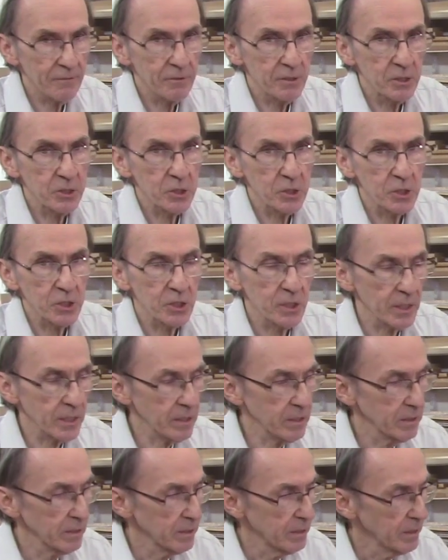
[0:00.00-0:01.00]
inches
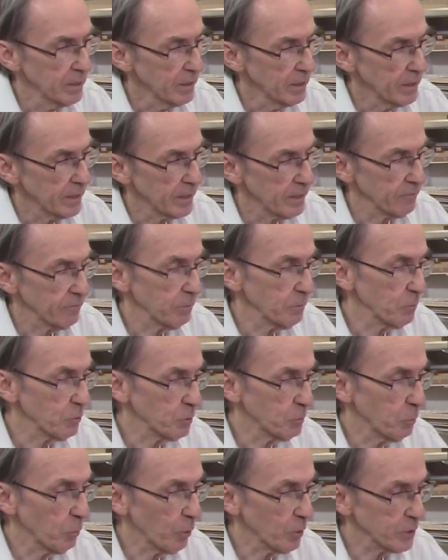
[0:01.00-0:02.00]
thick. And from those
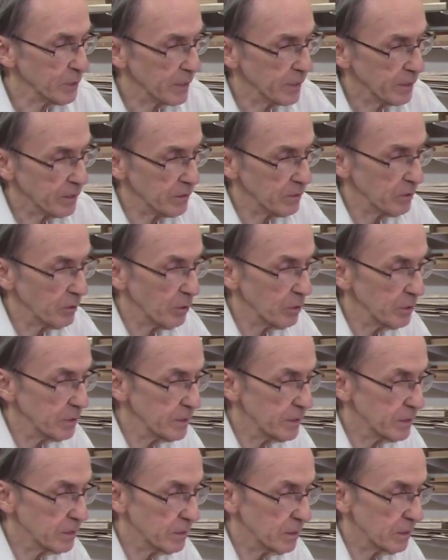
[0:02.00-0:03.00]
boards I cut all
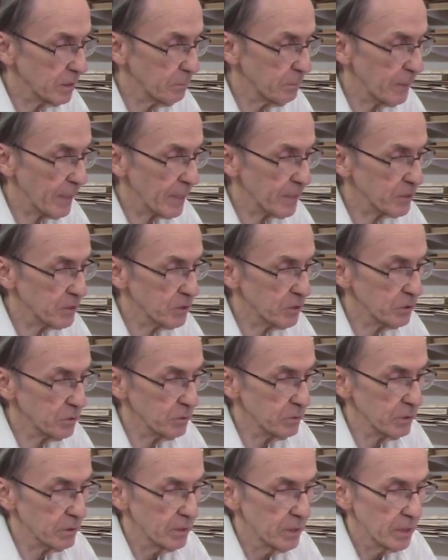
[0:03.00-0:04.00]
these backs
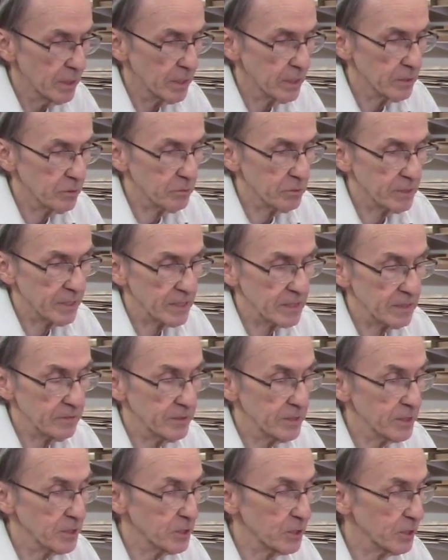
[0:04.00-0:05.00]
to 100,000
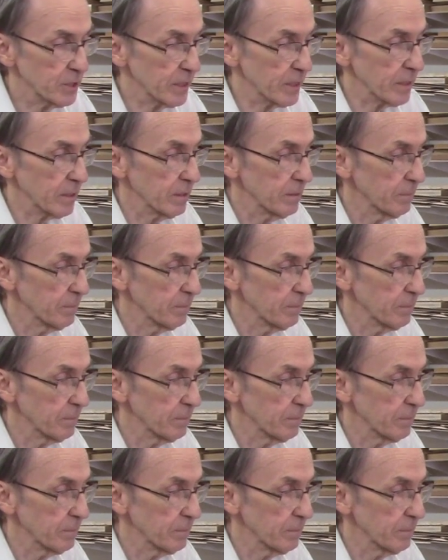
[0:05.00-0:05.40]
inch thick.